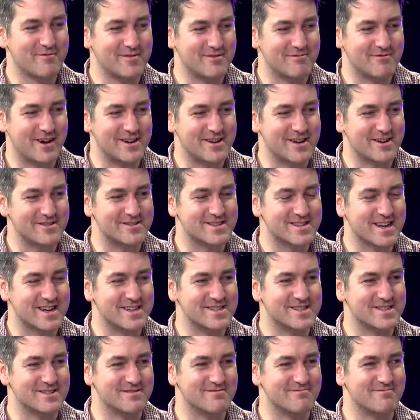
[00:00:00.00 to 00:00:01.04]
radio
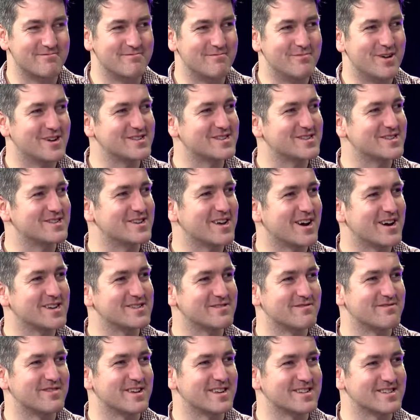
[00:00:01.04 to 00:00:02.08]
station merchandise
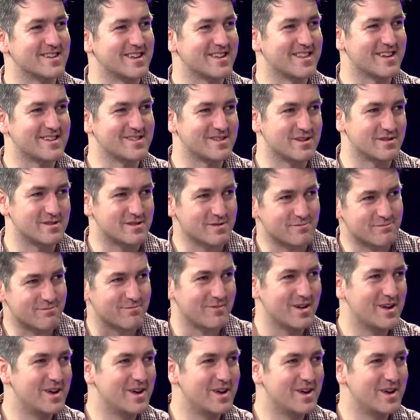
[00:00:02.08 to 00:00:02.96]
and things like that to, to,